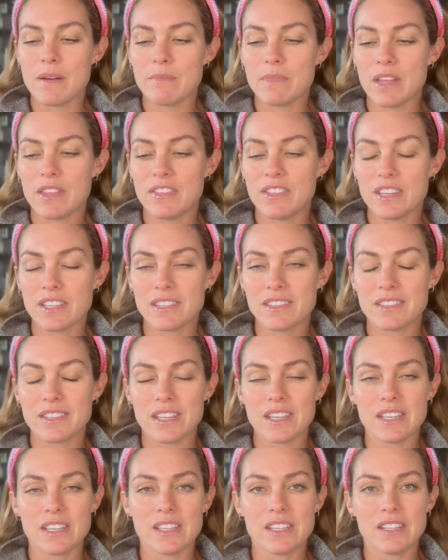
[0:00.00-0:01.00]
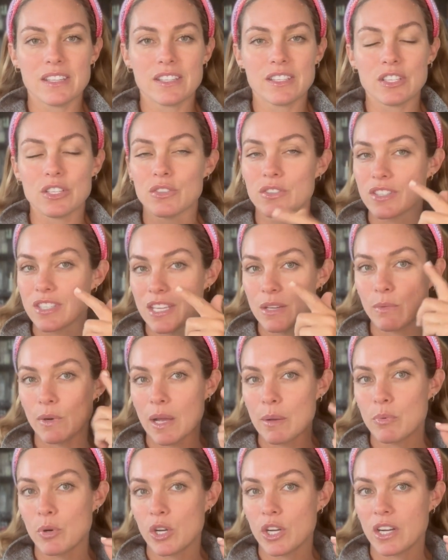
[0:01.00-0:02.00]
This is, you'll see when
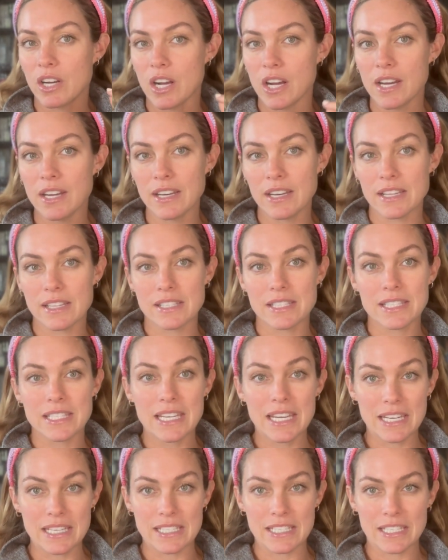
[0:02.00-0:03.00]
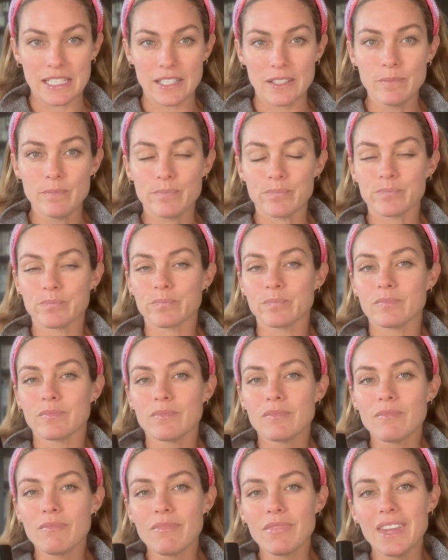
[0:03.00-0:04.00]
I put it on, it is tinted.
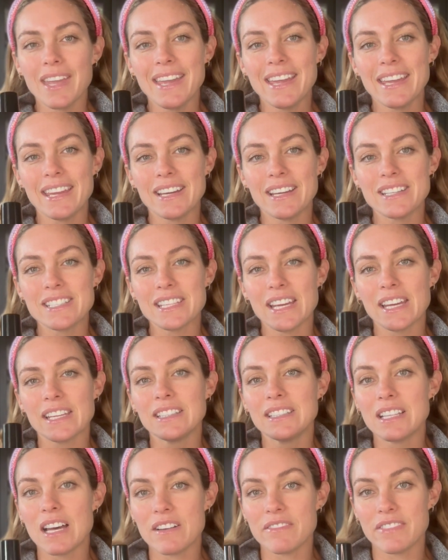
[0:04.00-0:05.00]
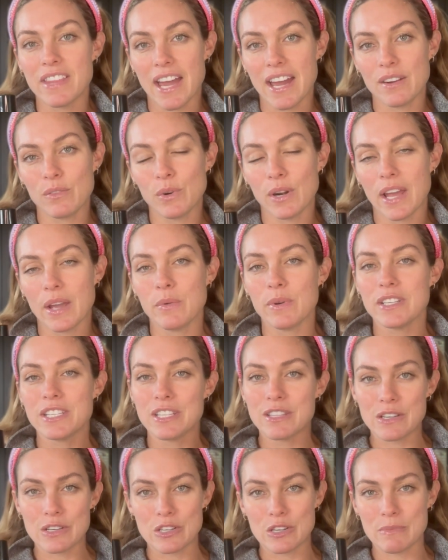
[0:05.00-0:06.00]
And I love that. When I went to
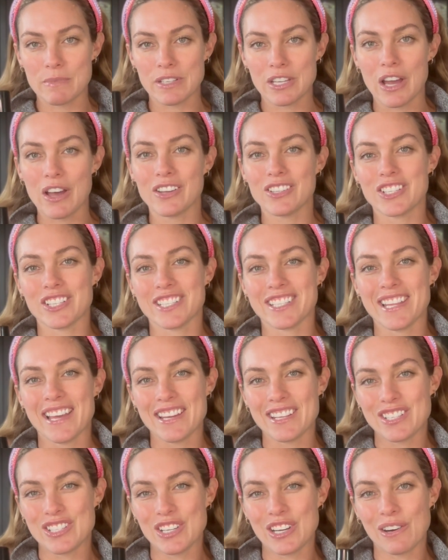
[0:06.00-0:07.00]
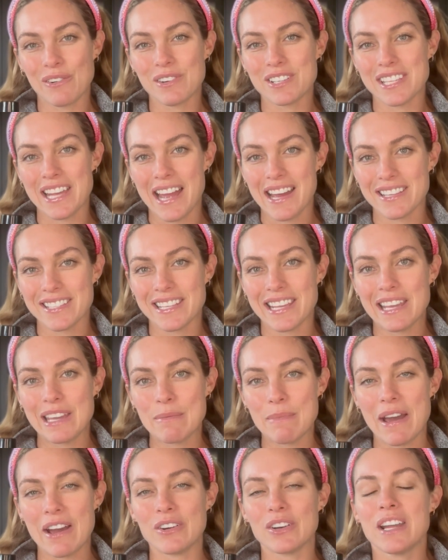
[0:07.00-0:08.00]
the dermatologist last year, I was asking
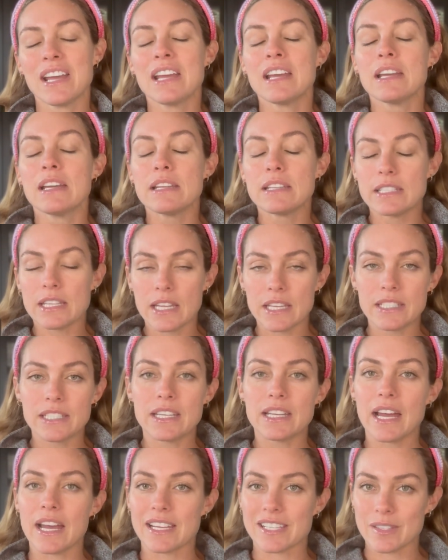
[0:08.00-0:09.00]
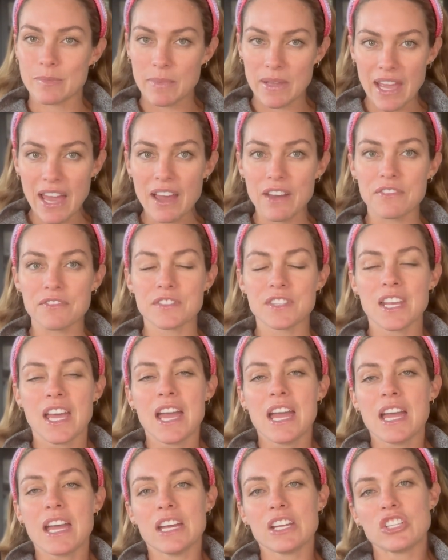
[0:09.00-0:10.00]
about tinted SPFs,
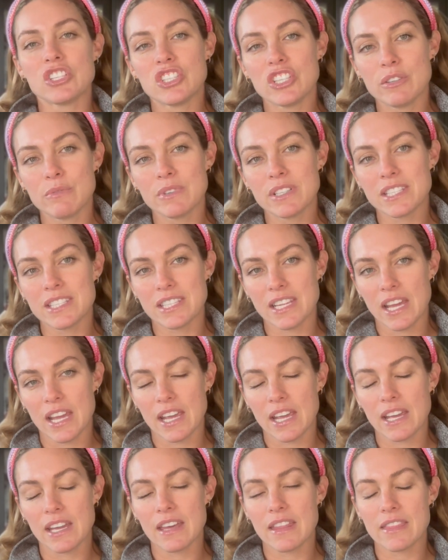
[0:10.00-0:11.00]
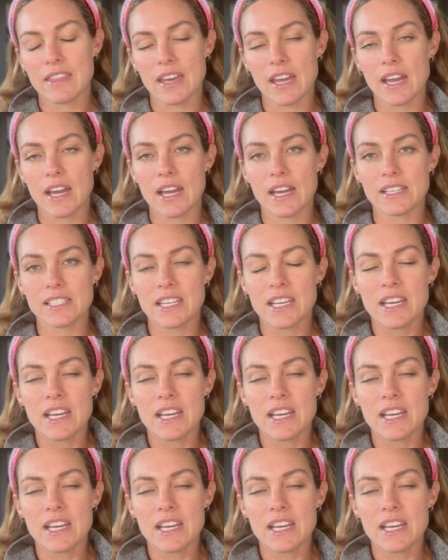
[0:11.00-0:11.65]
and she was saying that